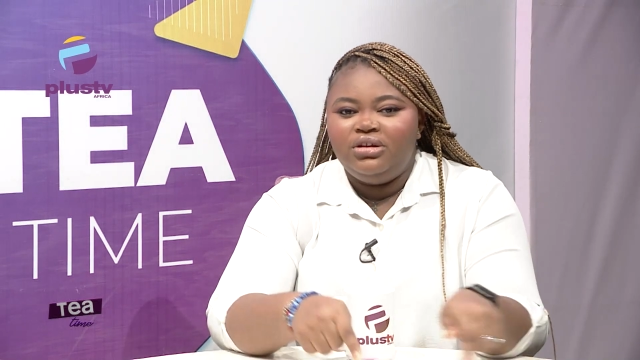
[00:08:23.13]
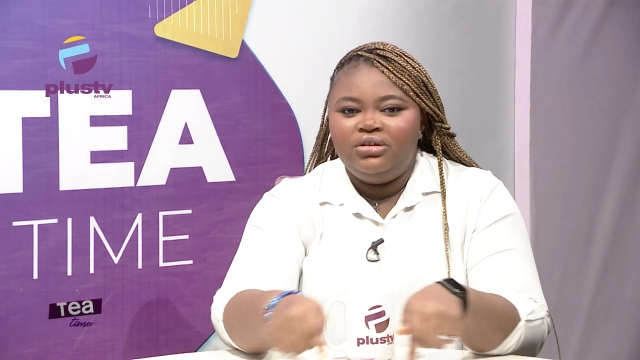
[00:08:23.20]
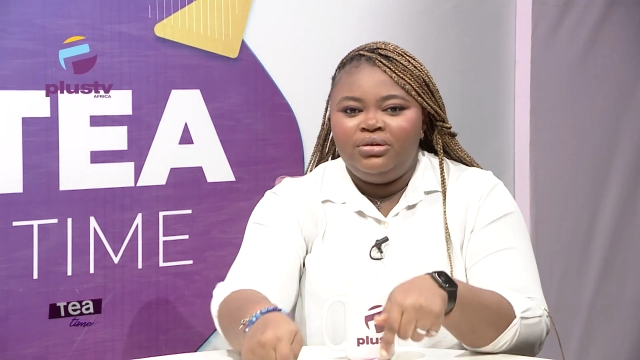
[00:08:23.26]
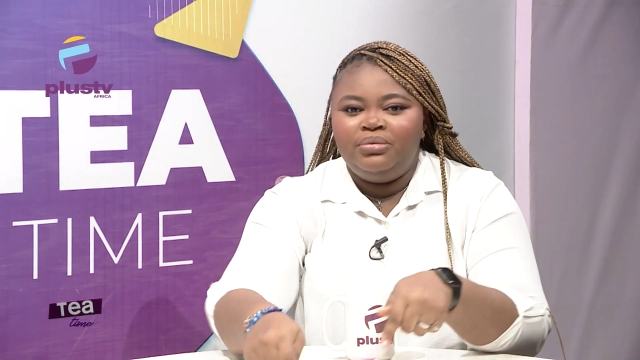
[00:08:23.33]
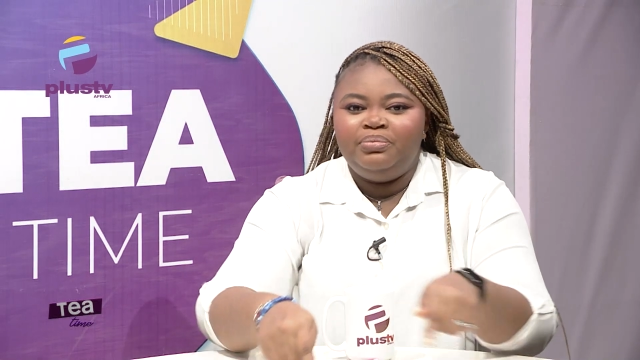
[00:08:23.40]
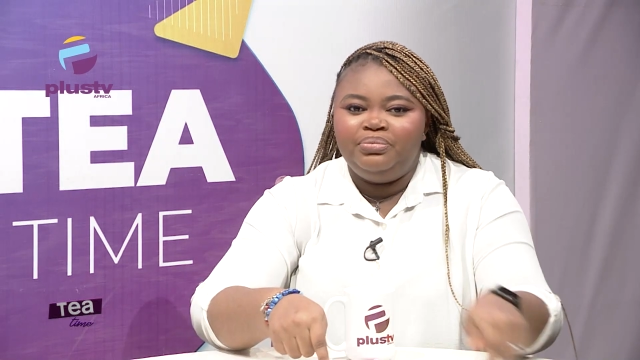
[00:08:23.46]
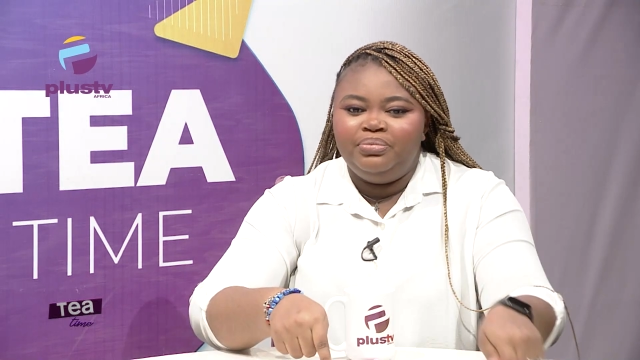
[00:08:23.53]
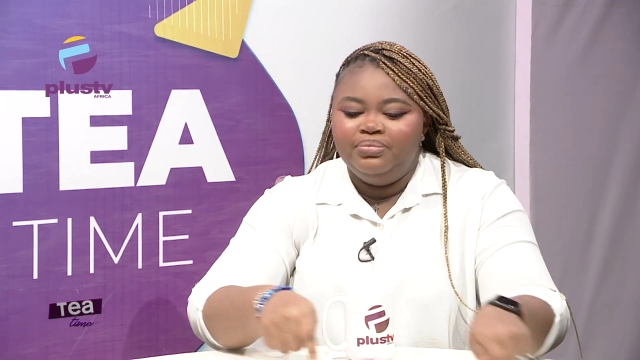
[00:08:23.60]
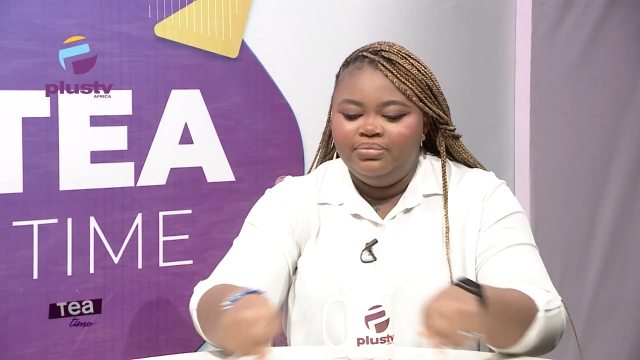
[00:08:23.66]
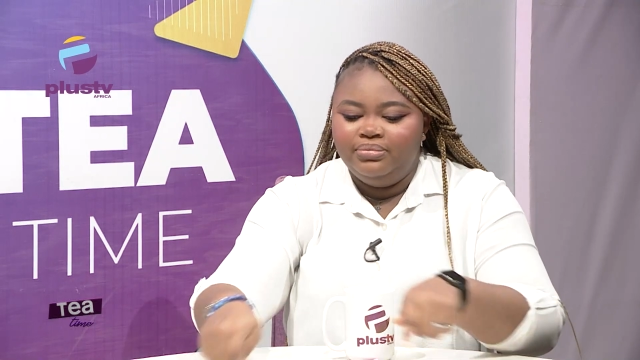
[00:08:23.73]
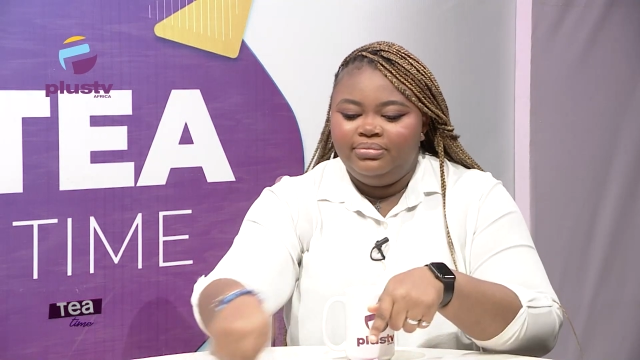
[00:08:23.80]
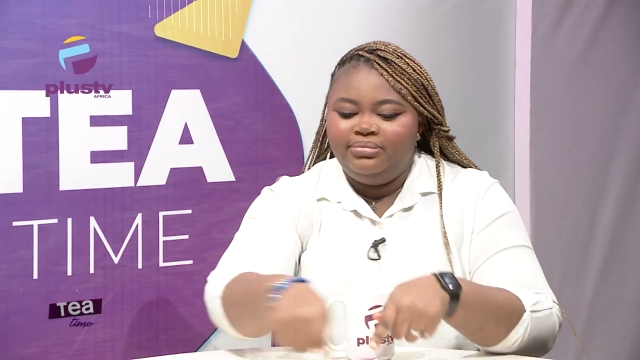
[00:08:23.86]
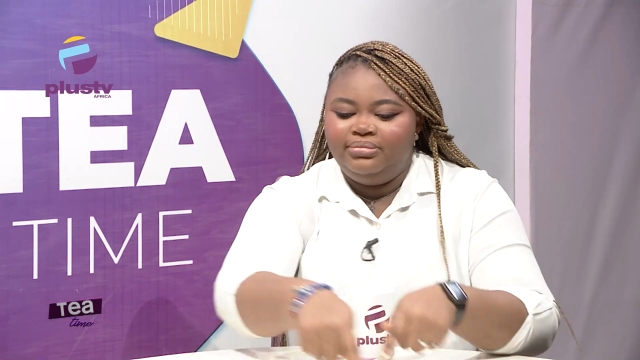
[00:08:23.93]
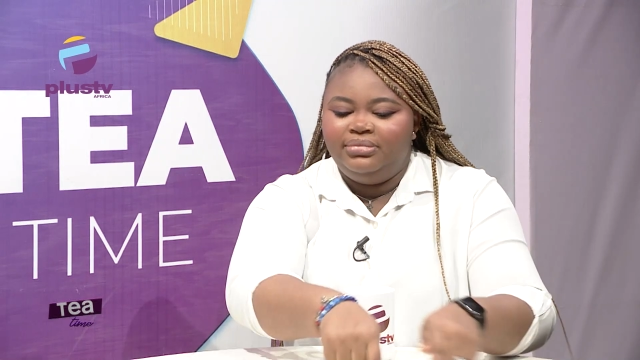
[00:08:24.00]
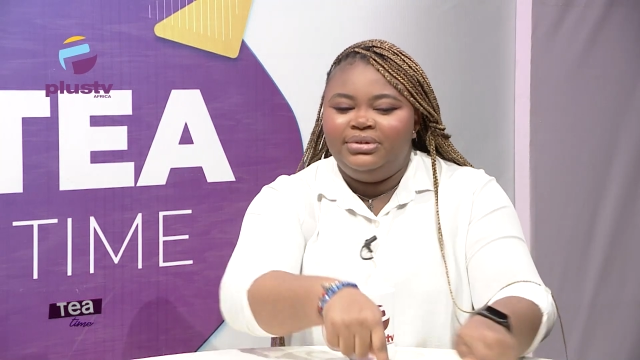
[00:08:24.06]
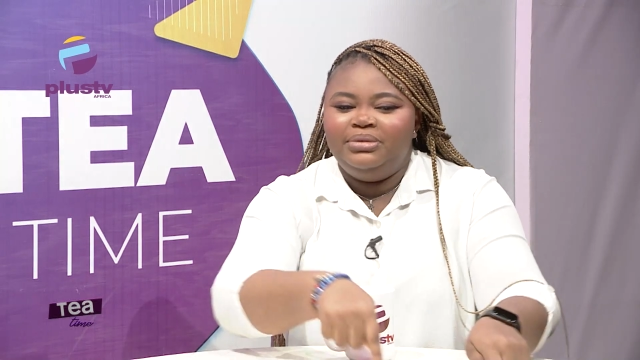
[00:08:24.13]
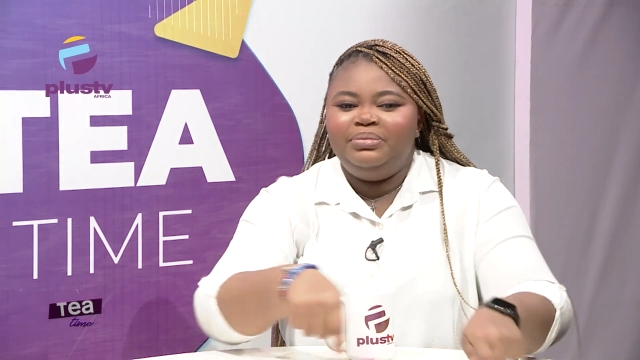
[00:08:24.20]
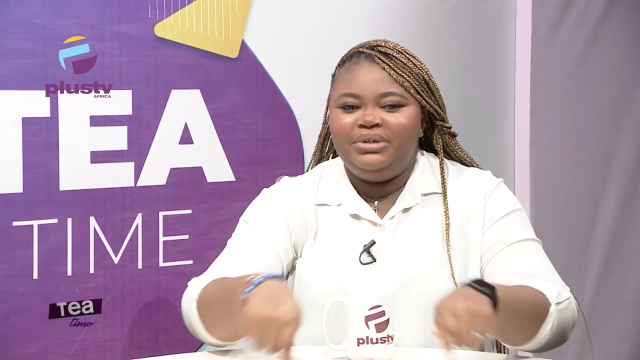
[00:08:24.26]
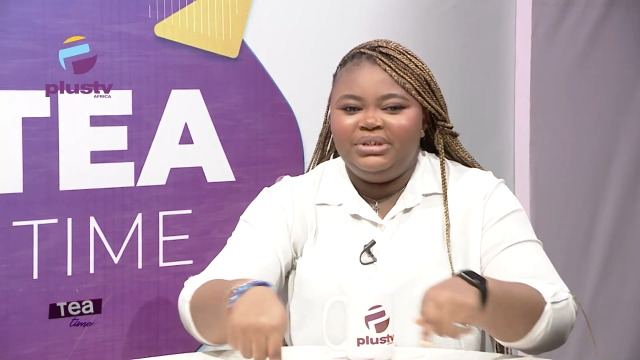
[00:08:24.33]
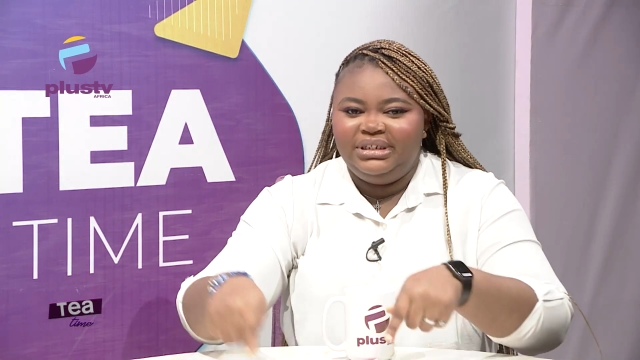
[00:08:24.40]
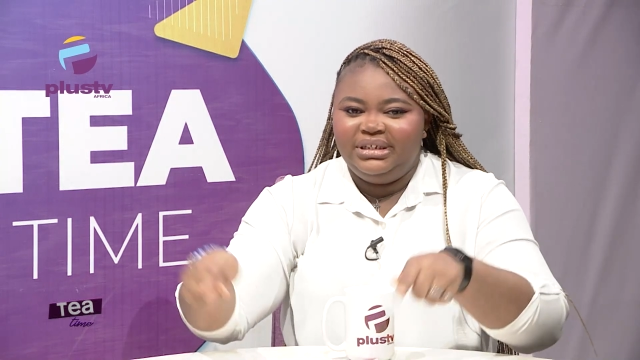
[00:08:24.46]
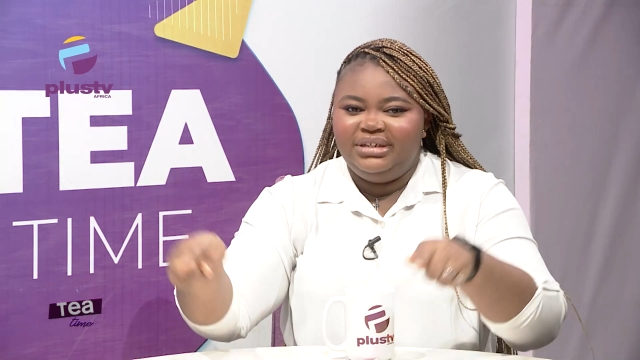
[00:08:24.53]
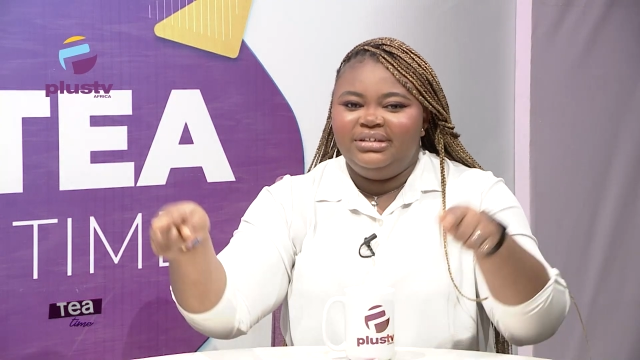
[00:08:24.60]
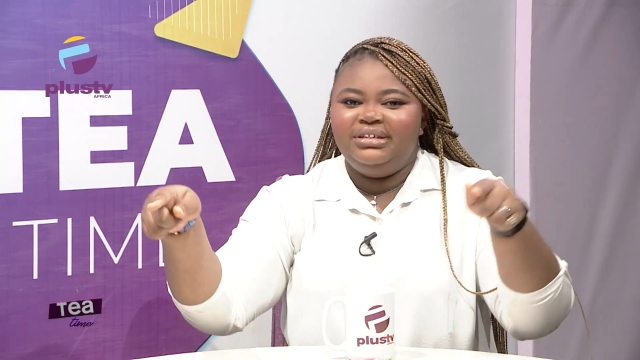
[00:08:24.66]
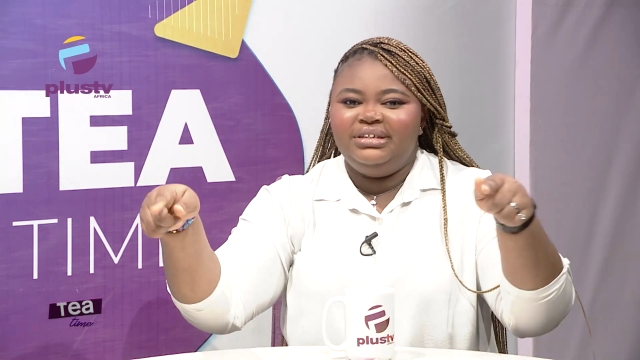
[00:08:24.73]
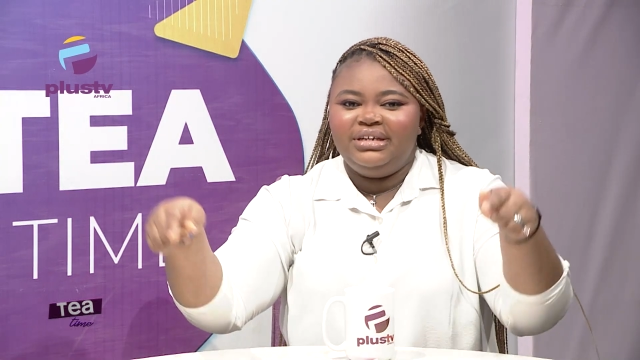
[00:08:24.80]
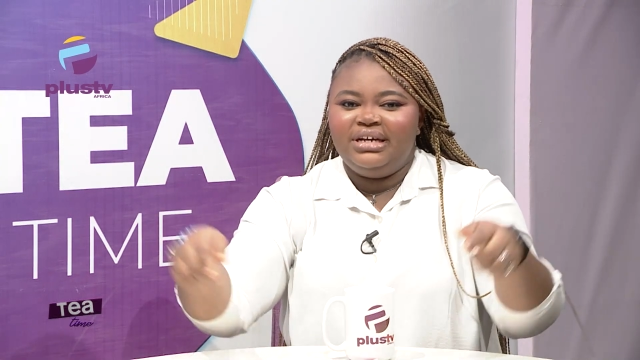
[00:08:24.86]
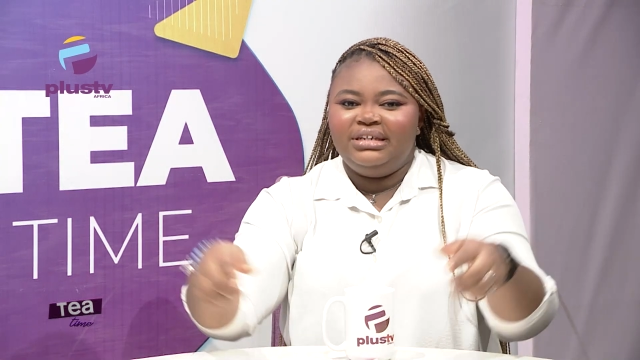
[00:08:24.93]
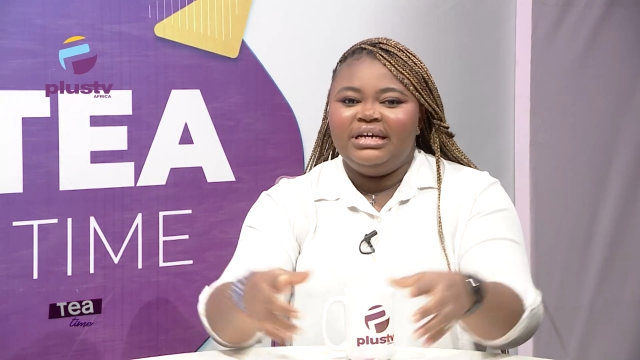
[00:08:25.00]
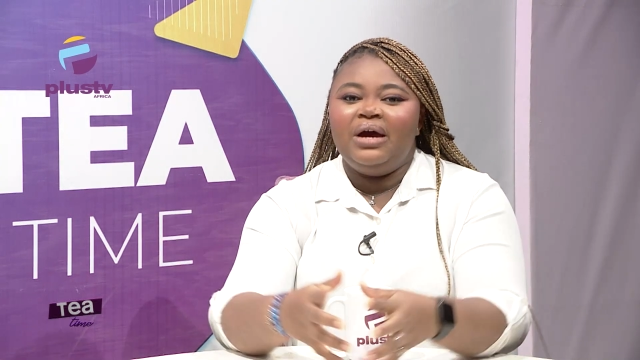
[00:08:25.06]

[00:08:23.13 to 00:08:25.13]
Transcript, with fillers: the buttons. The buttons, yes.